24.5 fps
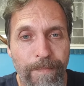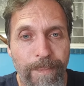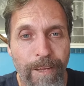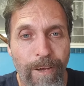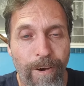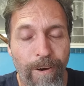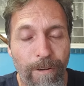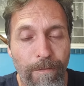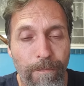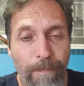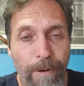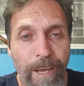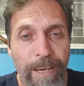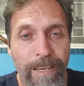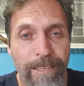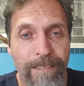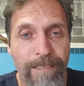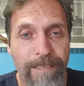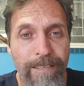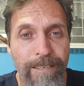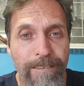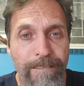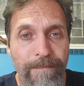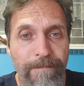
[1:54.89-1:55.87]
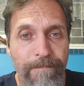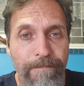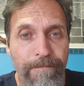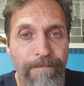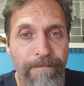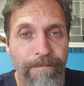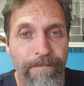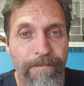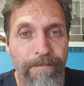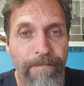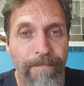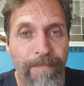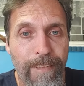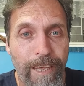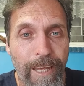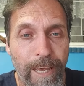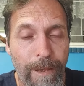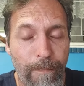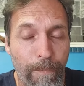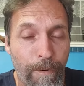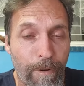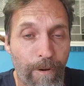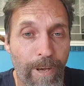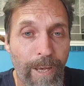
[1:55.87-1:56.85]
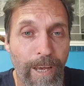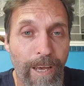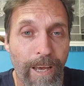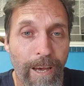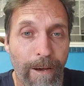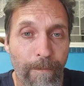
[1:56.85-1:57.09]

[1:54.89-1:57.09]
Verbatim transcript: God bless. Keep looking